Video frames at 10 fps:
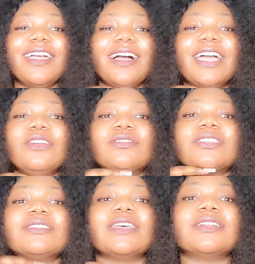I
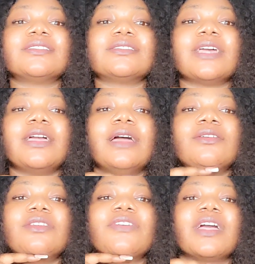noticed that, I don't
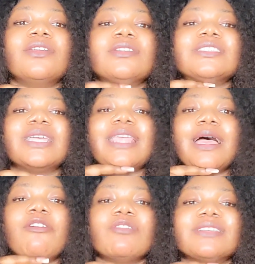know if you can notice that
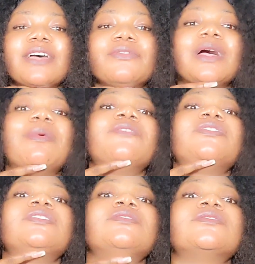I'm
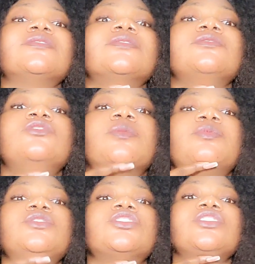having double
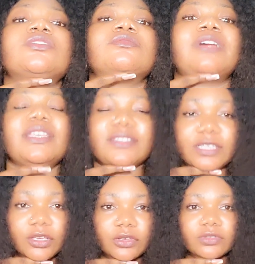chin, right?
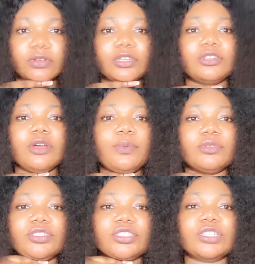So the double
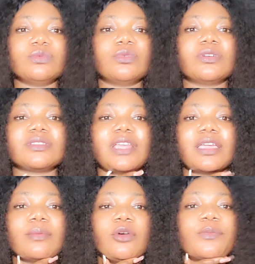chin was like
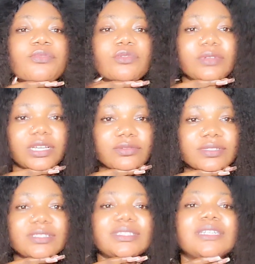more
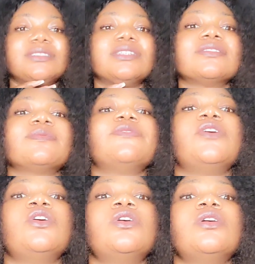pronounced than this
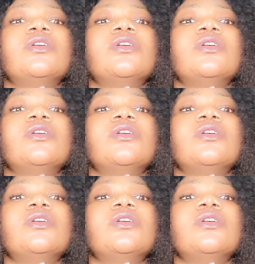before.